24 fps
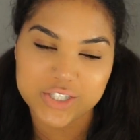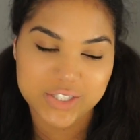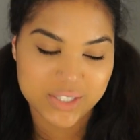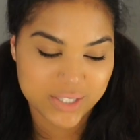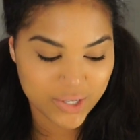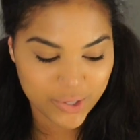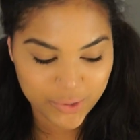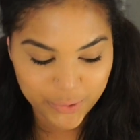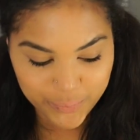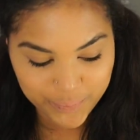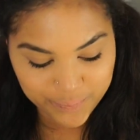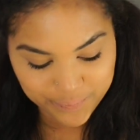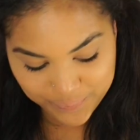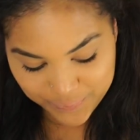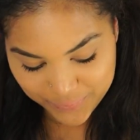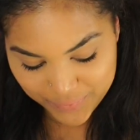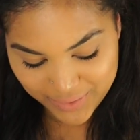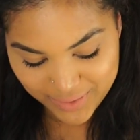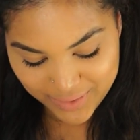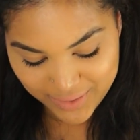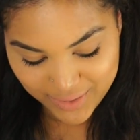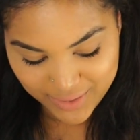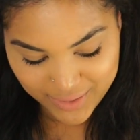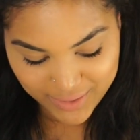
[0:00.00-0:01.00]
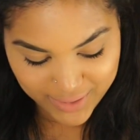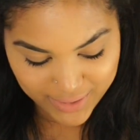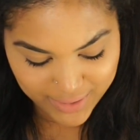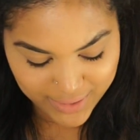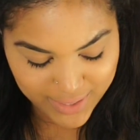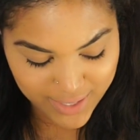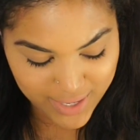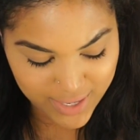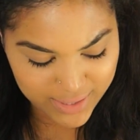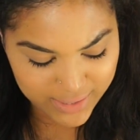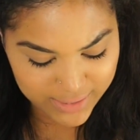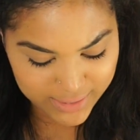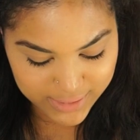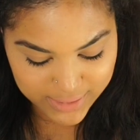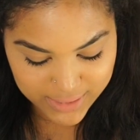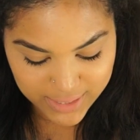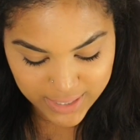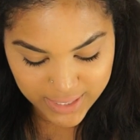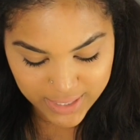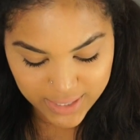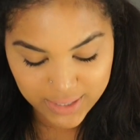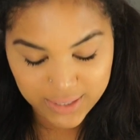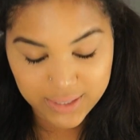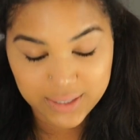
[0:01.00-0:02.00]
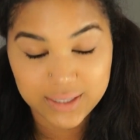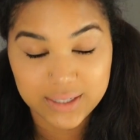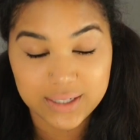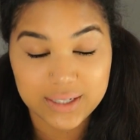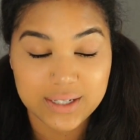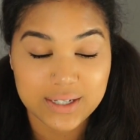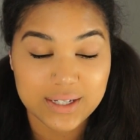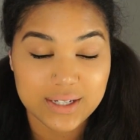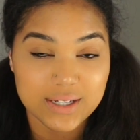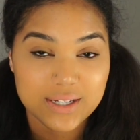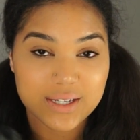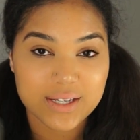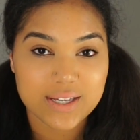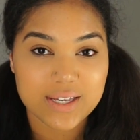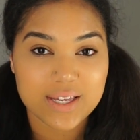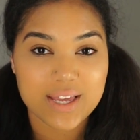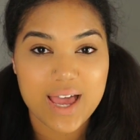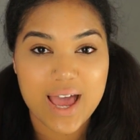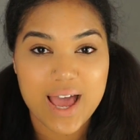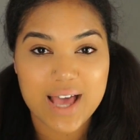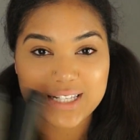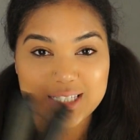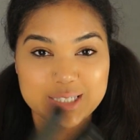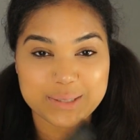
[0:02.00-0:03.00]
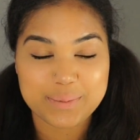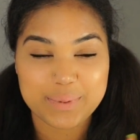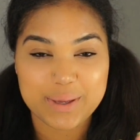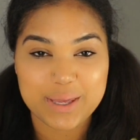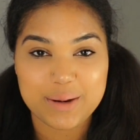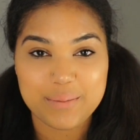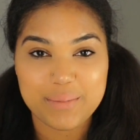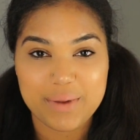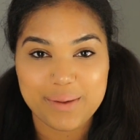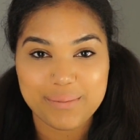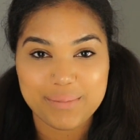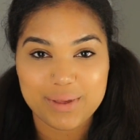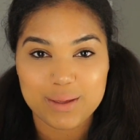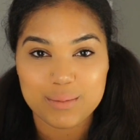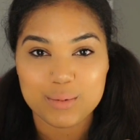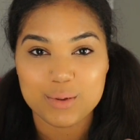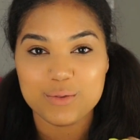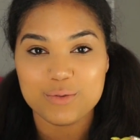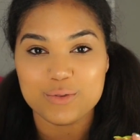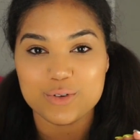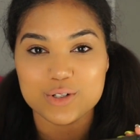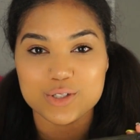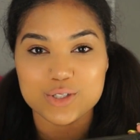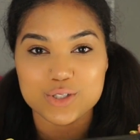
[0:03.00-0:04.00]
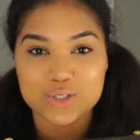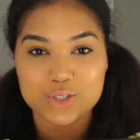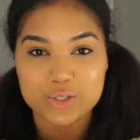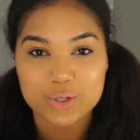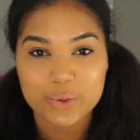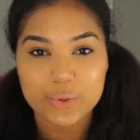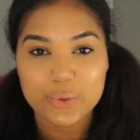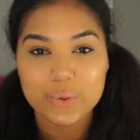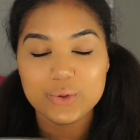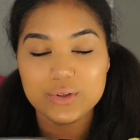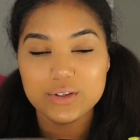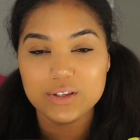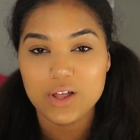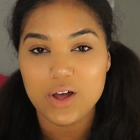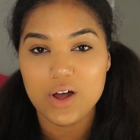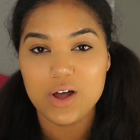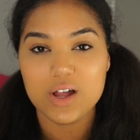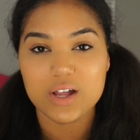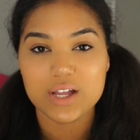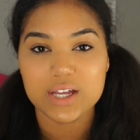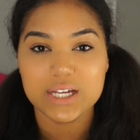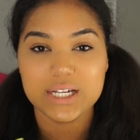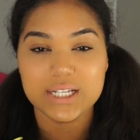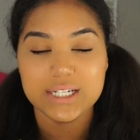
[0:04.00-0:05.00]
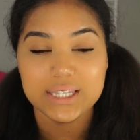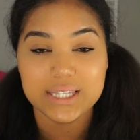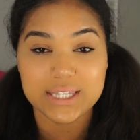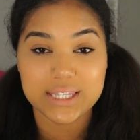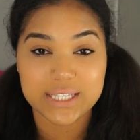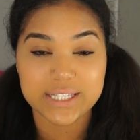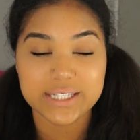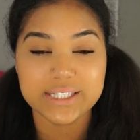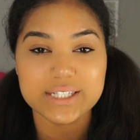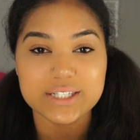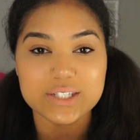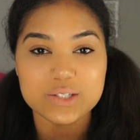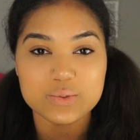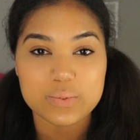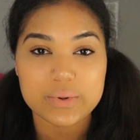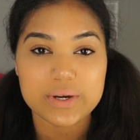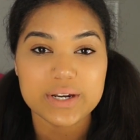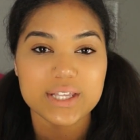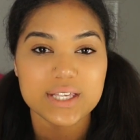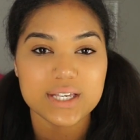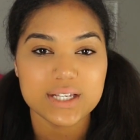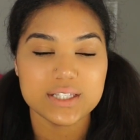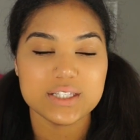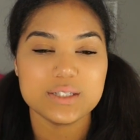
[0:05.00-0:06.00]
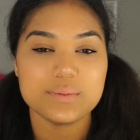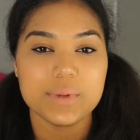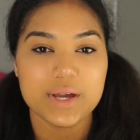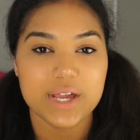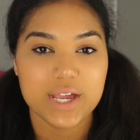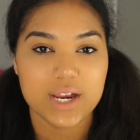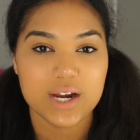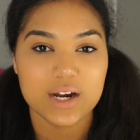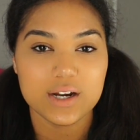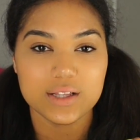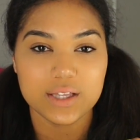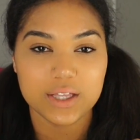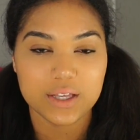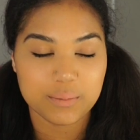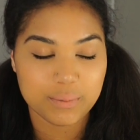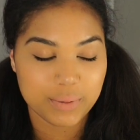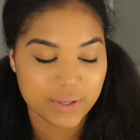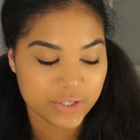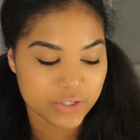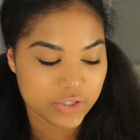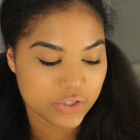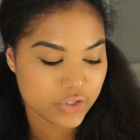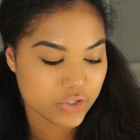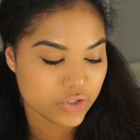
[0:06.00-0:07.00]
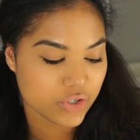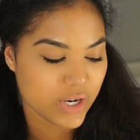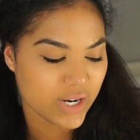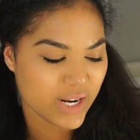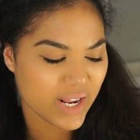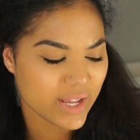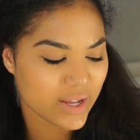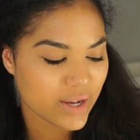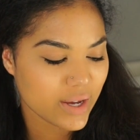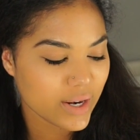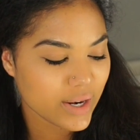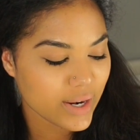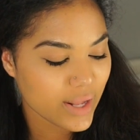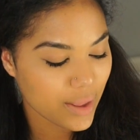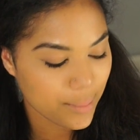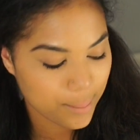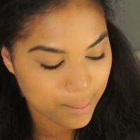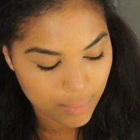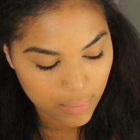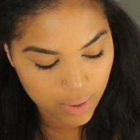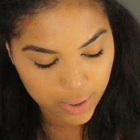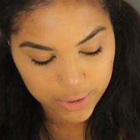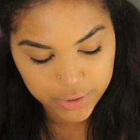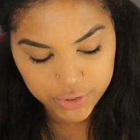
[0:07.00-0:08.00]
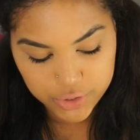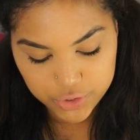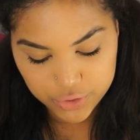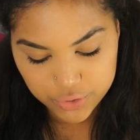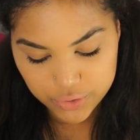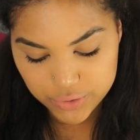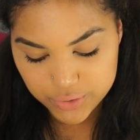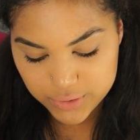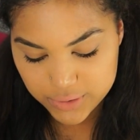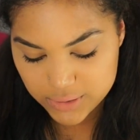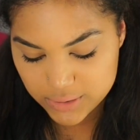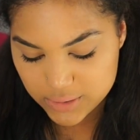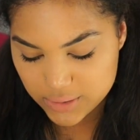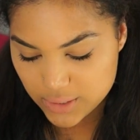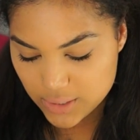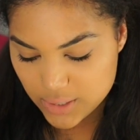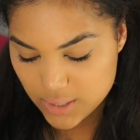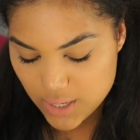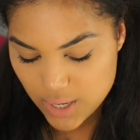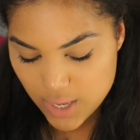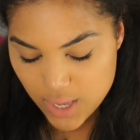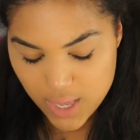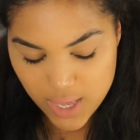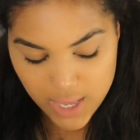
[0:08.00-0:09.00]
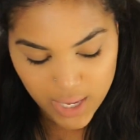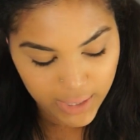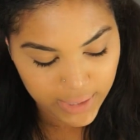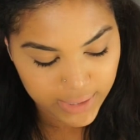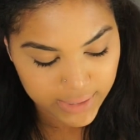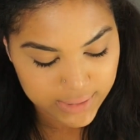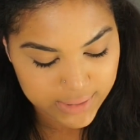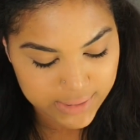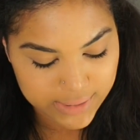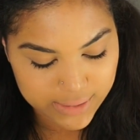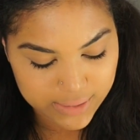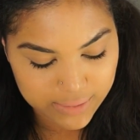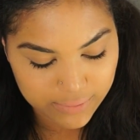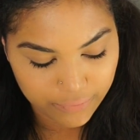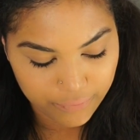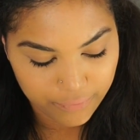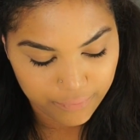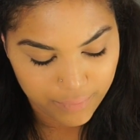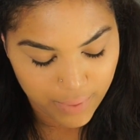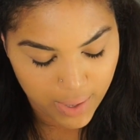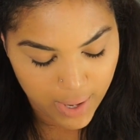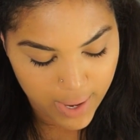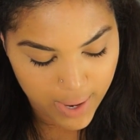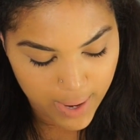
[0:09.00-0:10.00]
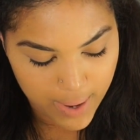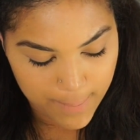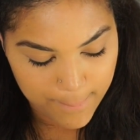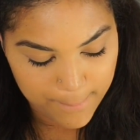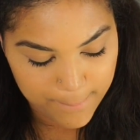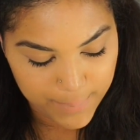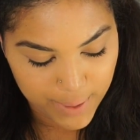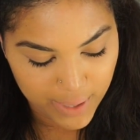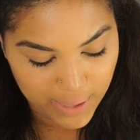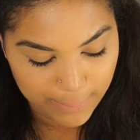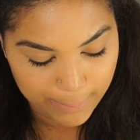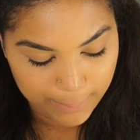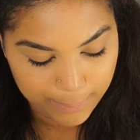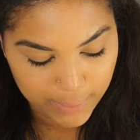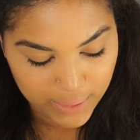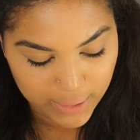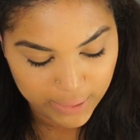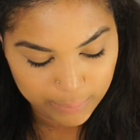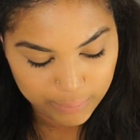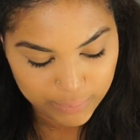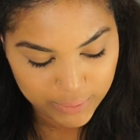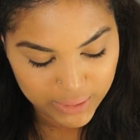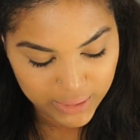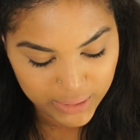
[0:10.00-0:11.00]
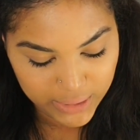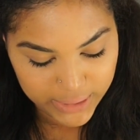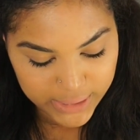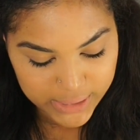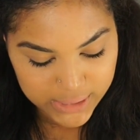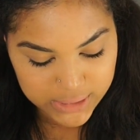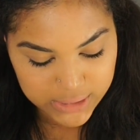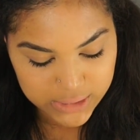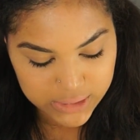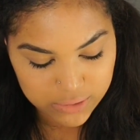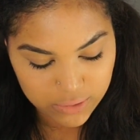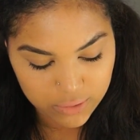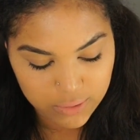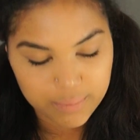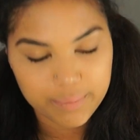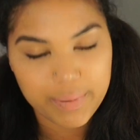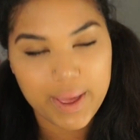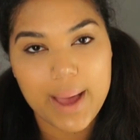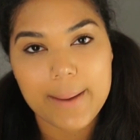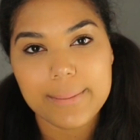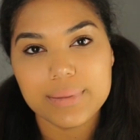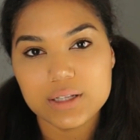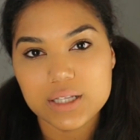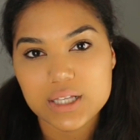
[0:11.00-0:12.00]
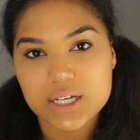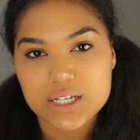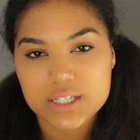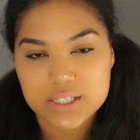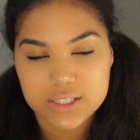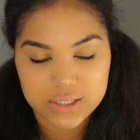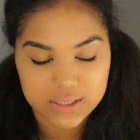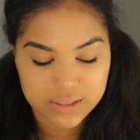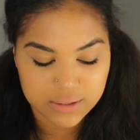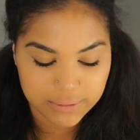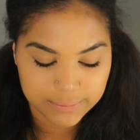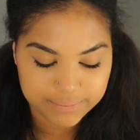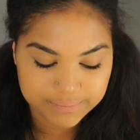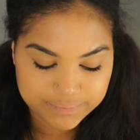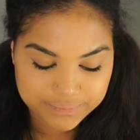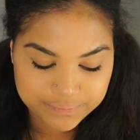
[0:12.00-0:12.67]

So yeah, this thing has been my baby for so long, and this is what gets my hair like pin straight. I got it at Marshall's, and it's by Babyliss or Babyliss.